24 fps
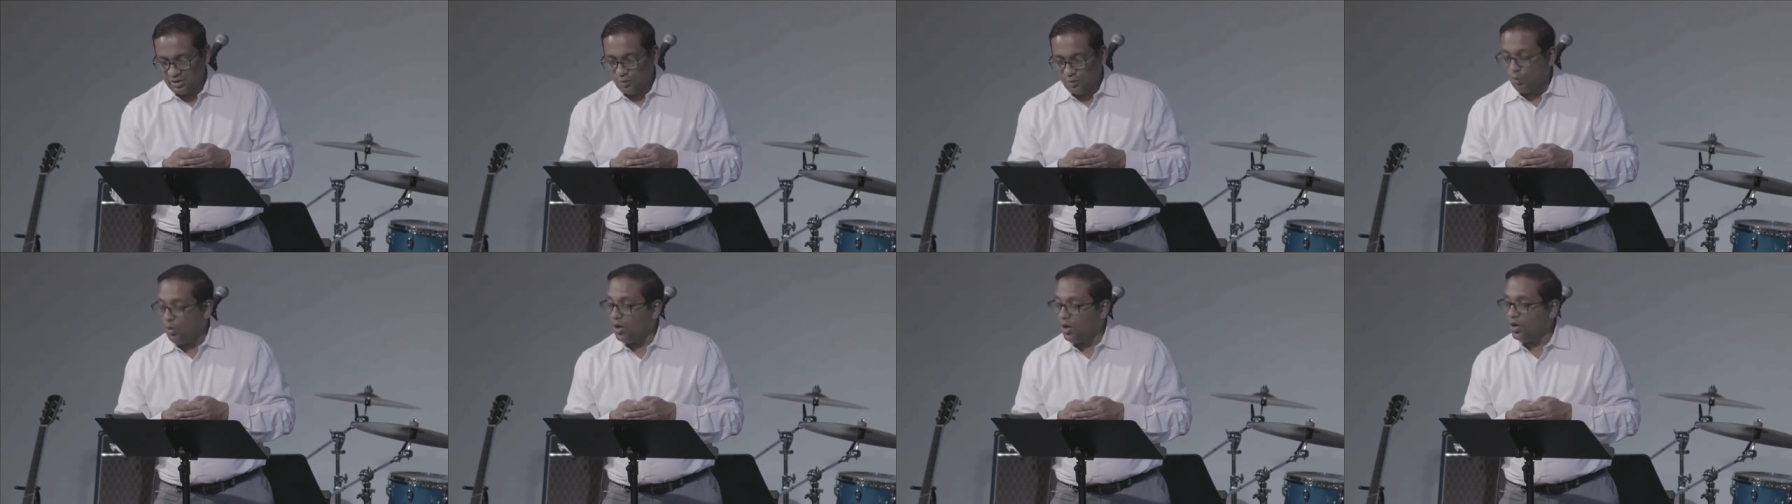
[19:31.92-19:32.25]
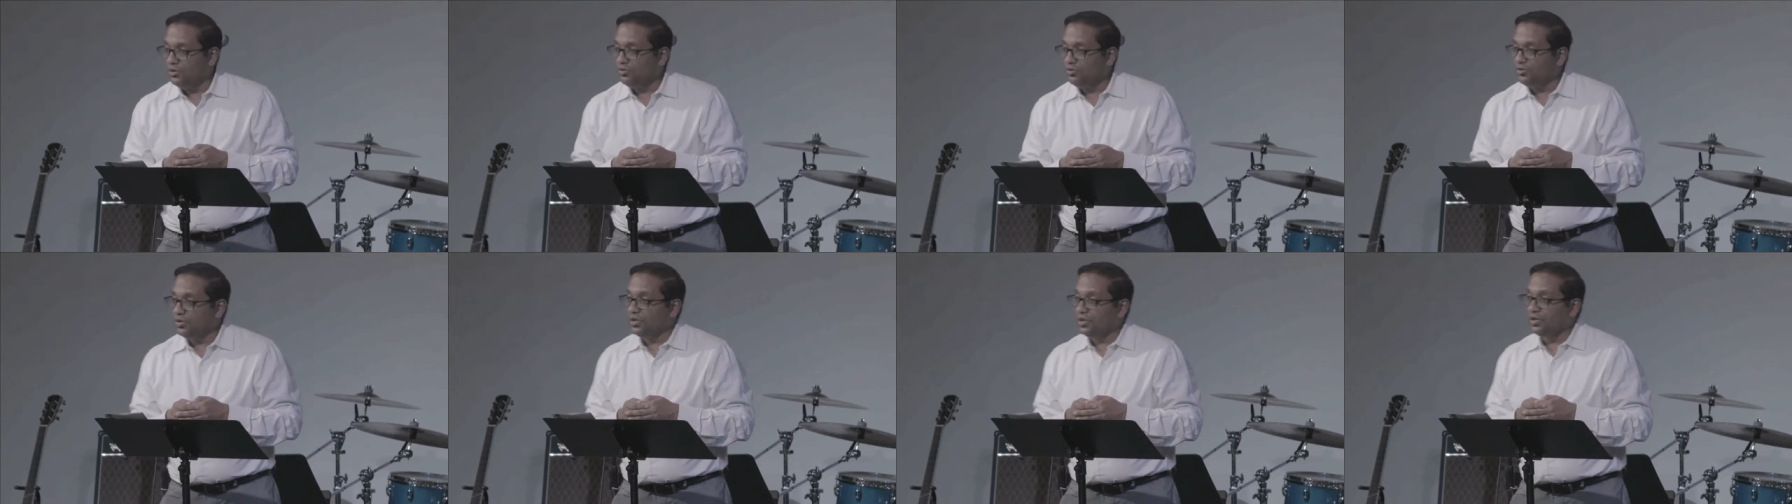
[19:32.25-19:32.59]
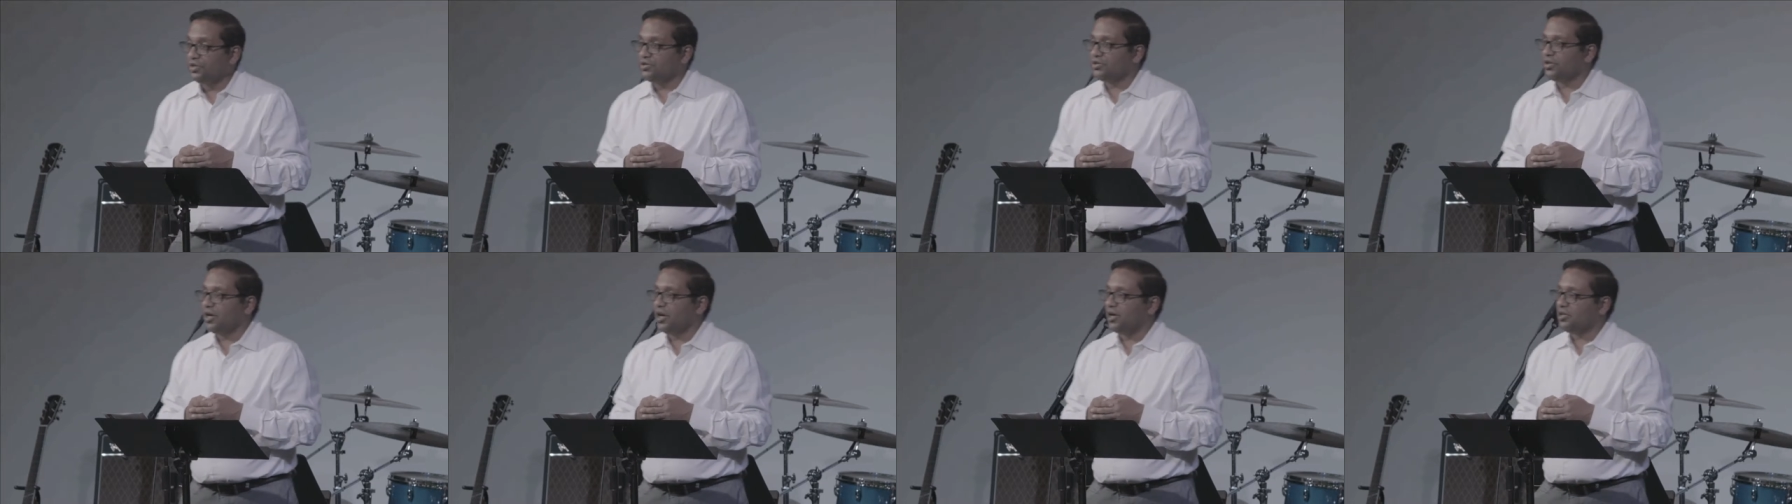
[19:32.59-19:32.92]
wandering
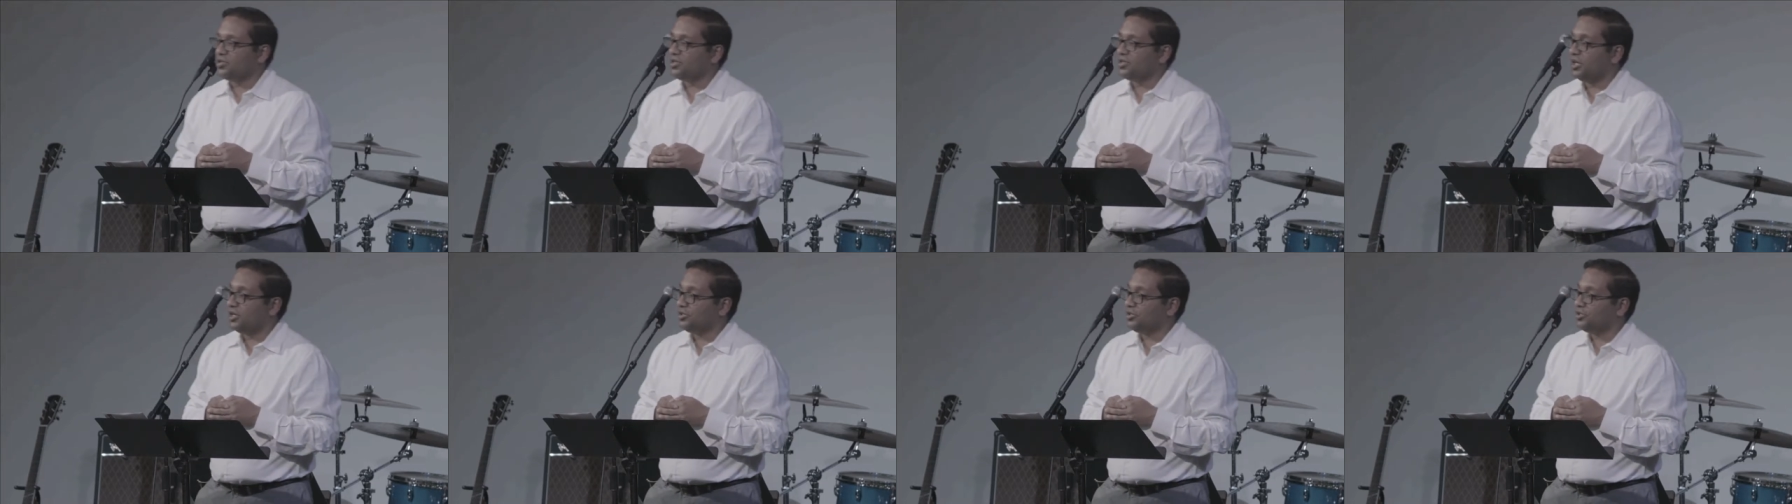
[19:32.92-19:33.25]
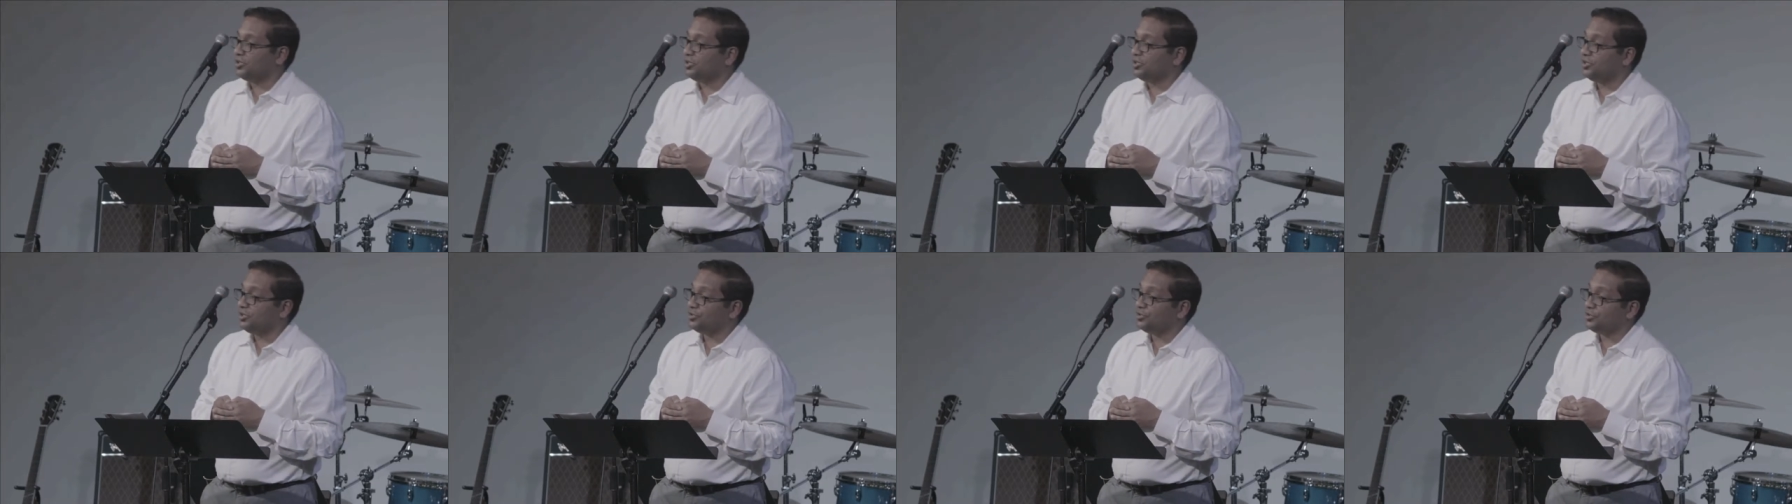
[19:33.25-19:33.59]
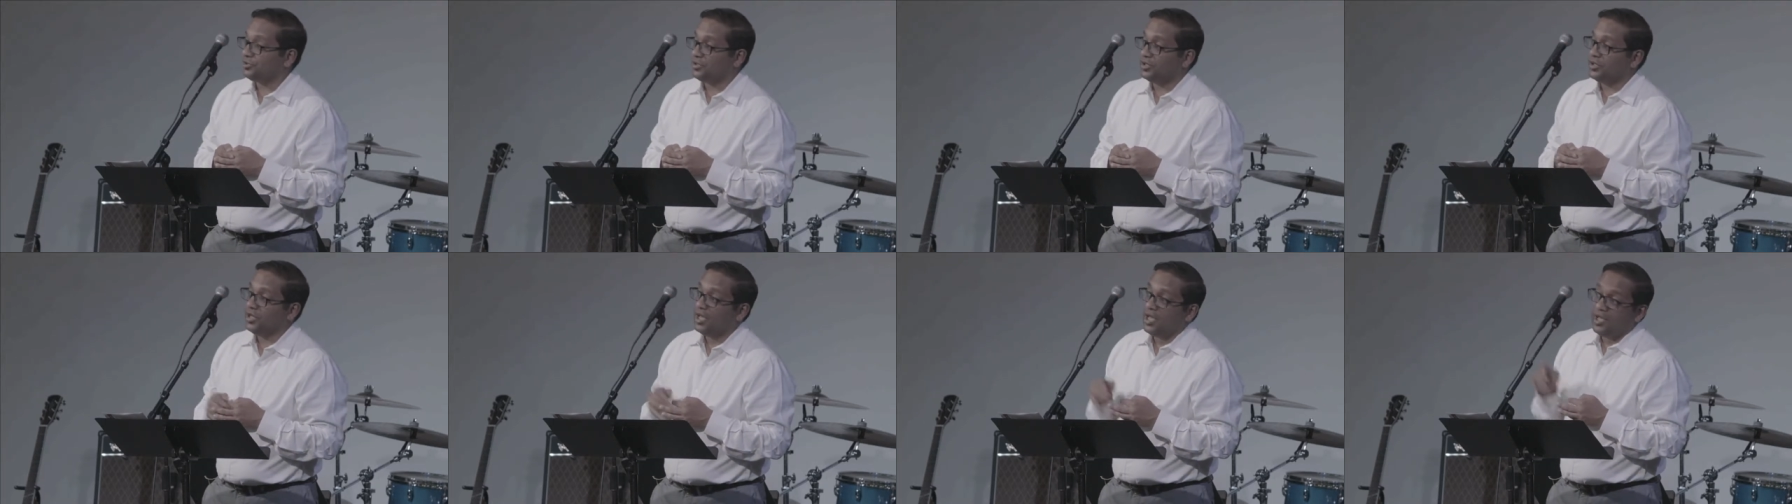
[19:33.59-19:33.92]
into hostile
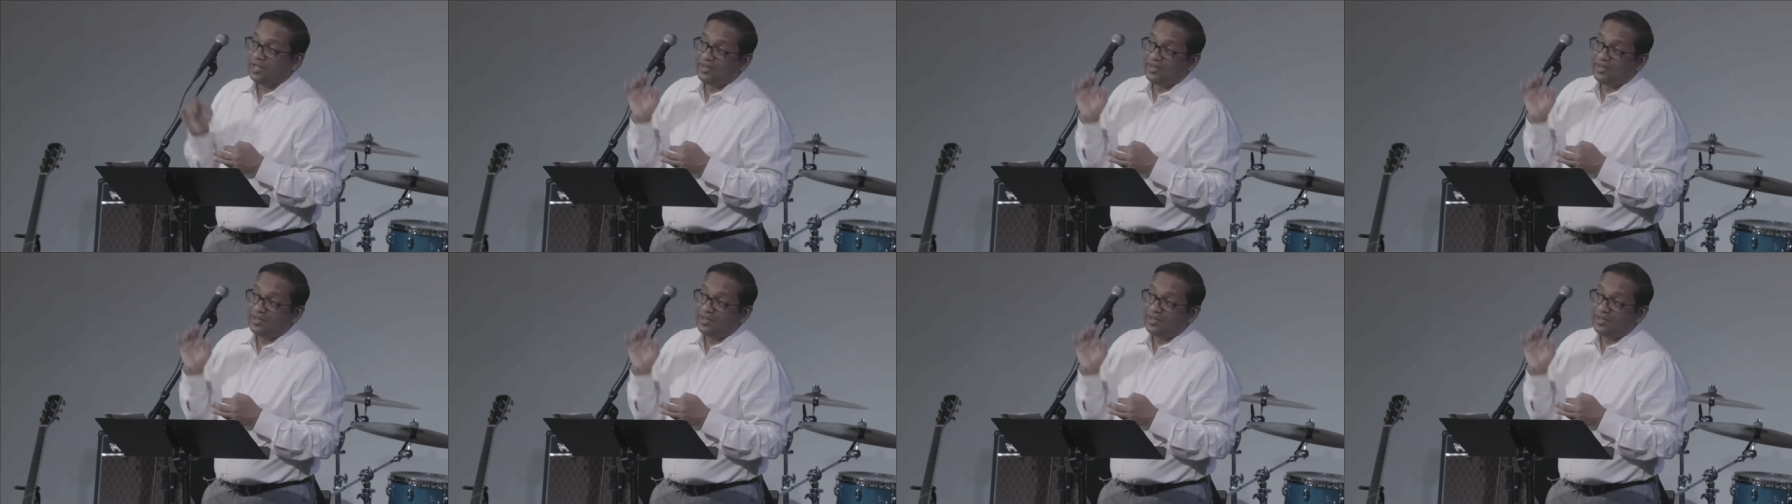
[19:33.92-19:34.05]
territory.